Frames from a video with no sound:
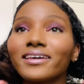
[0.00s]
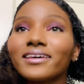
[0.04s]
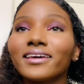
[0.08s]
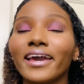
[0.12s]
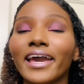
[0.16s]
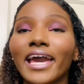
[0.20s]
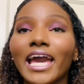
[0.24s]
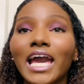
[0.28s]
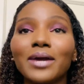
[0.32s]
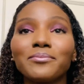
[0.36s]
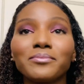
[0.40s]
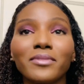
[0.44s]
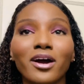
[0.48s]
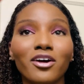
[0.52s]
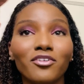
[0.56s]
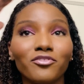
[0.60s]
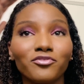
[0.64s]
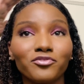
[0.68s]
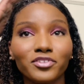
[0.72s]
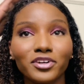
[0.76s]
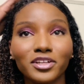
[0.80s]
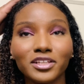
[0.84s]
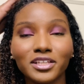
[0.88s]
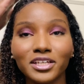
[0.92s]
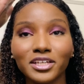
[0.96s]
came
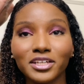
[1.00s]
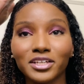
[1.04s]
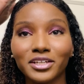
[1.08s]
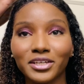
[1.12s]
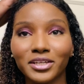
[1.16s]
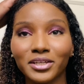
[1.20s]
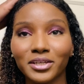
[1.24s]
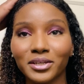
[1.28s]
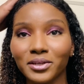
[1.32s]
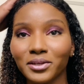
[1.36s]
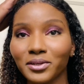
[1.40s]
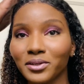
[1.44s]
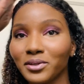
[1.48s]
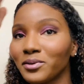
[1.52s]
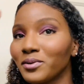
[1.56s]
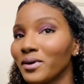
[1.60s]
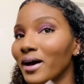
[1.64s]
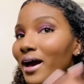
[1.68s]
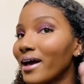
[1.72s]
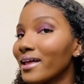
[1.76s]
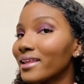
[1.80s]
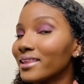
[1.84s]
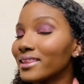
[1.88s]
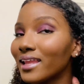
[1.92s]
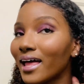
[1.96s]
out really cute.
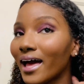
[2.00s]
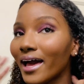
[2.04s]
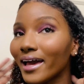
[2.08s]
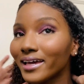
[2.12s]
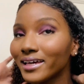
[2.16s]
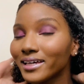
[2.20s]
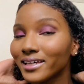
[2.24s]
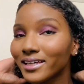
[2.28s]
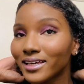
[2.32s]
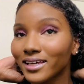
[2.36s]
I like